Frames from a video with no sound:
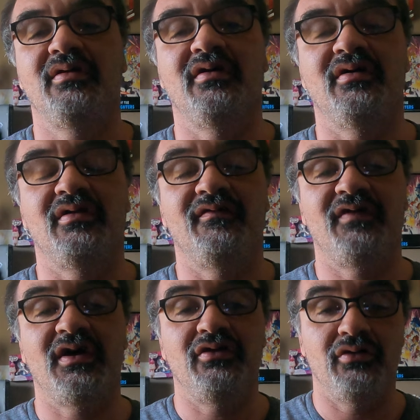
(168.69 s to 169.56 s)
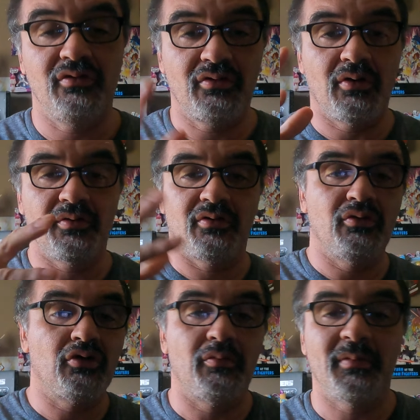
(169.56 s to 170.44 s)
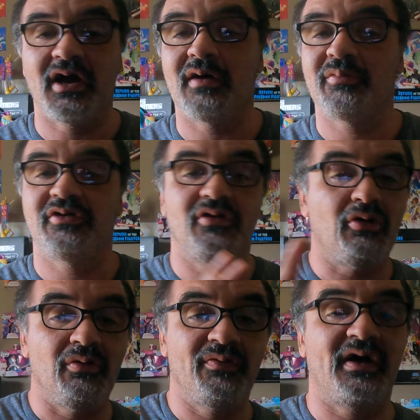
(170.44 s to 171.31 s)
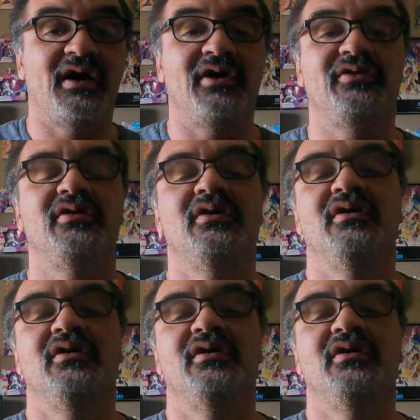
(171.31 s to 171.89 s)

the, the venue, you go to Google Maps and all that,